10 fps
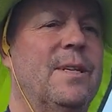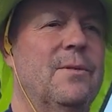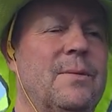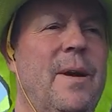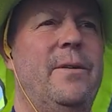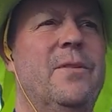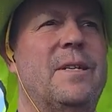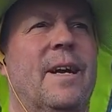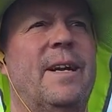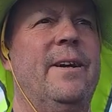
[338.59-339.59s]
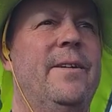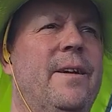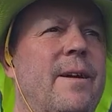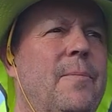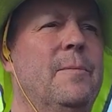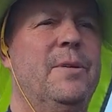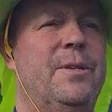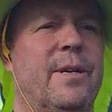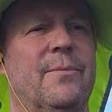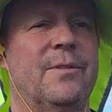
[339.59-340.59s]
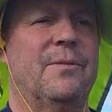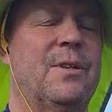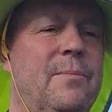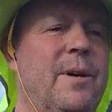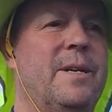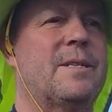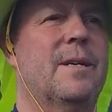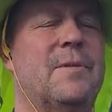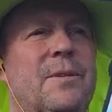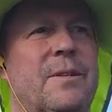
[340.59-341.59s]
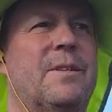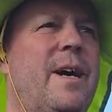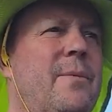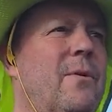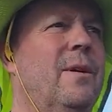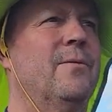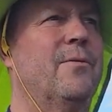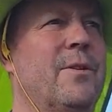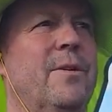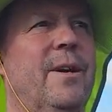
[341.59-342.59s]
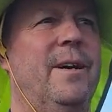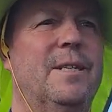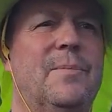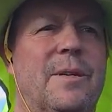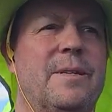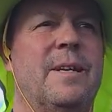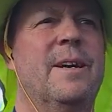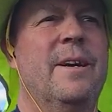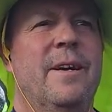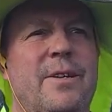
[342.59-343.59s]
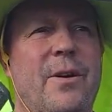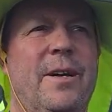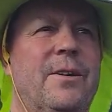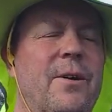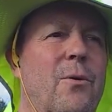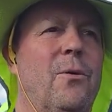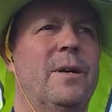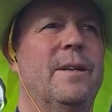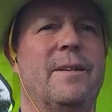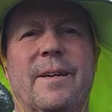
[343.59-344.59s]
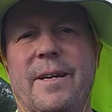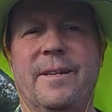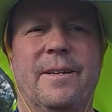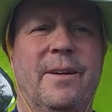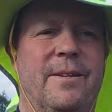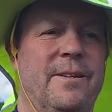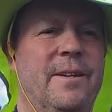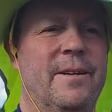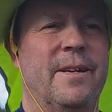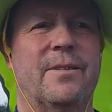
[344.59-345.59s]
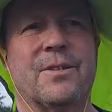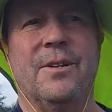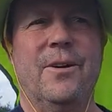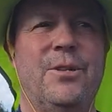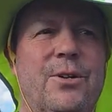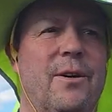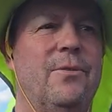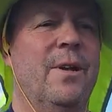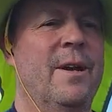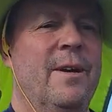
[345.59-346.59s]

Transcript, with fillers: That was the main reason I carried it up in Michigan, was if somebody slips on the sidewalk in front of your house because you had to go to work that day and you, you didn't get the snow shoveled,